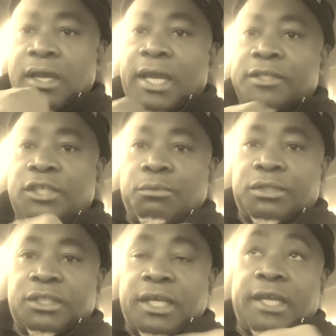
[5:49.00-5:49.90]
and she
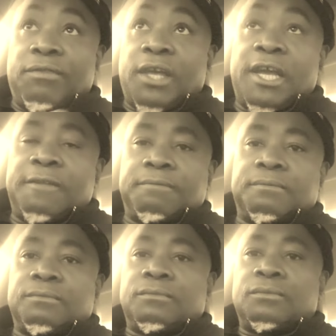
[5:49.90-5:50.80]
was saying that
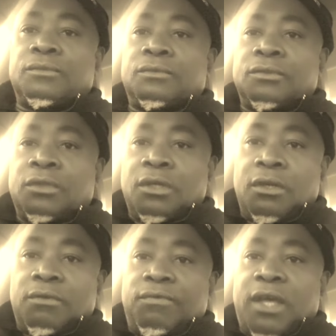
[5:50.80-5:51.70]

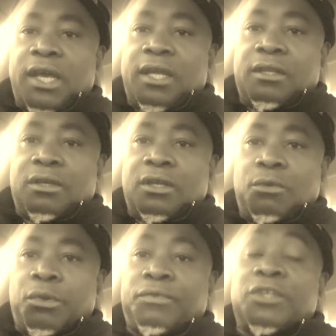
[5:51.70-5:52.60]
that
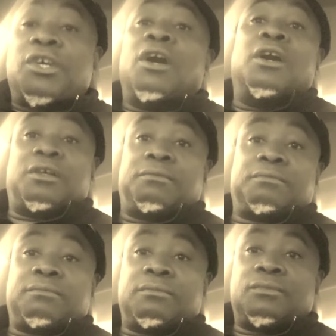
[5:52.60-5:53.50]
with the tongue,
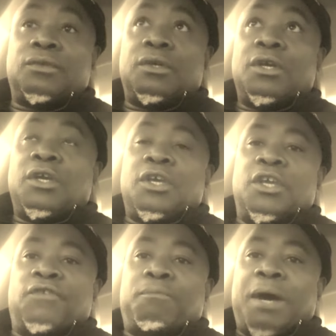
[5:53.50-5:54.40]

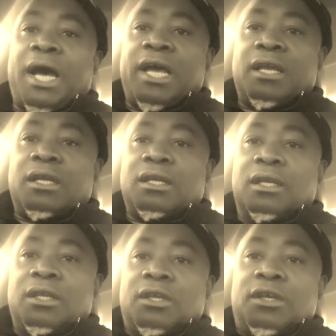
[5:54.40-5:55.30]
if by
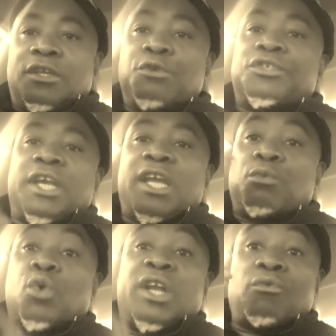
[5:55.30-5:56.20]
you
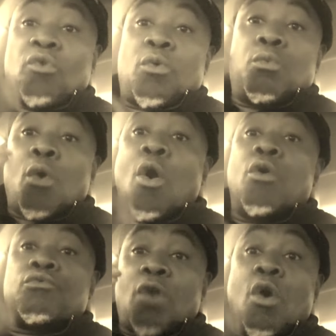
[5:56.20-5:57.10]
saying one
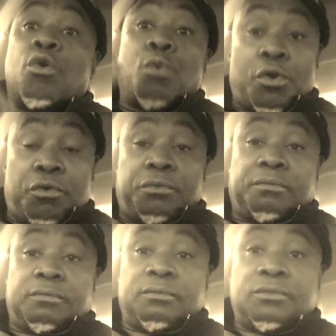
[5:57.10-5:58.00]
wrong, wrong word
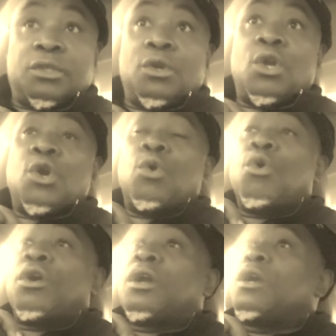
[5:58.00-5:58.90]

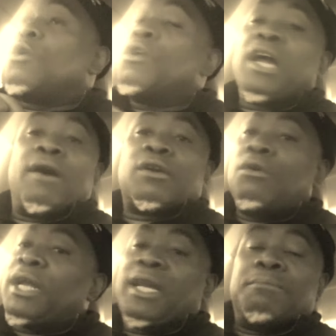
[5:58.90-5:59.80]
or going out,
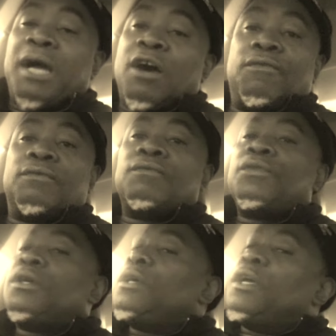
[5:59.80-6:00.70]
going out the mouth
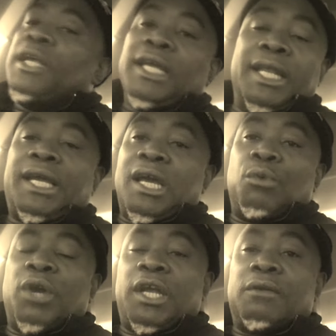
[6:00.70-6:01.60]
in any
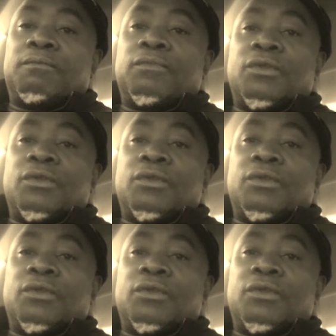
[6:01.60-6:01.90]
kind of way